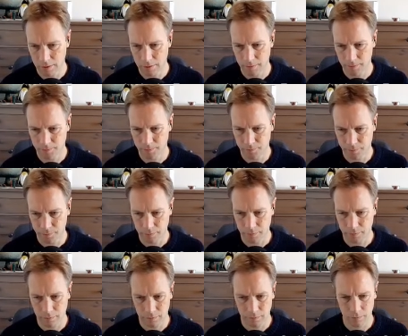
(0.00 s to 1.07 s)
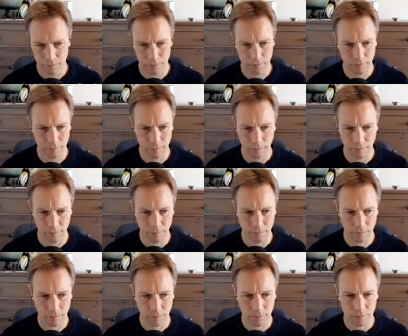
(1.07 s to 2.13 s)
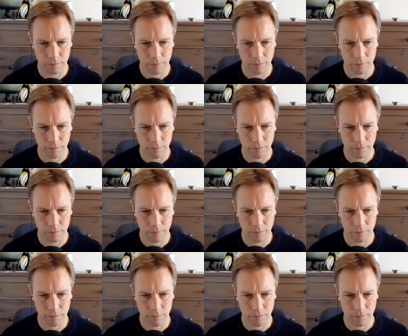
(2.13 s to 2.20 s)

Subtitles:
(no one is talking)